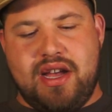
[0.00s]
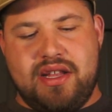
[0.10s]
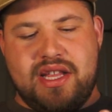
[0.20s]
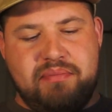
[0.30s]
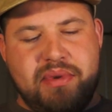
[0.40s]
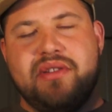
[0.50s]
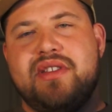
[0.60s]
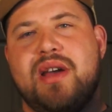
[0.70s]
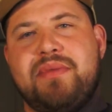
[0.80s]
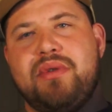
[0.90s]
they built
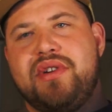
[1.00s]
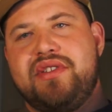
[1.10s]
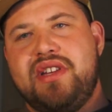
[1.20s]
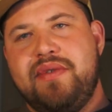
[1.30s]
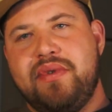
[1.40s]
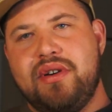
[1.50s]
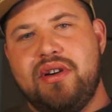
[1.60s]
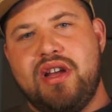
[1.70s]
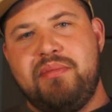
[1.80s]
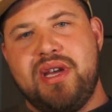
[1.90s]
up the receiver
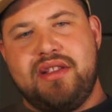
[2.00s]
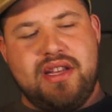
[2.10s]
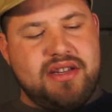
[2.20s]
a bit. They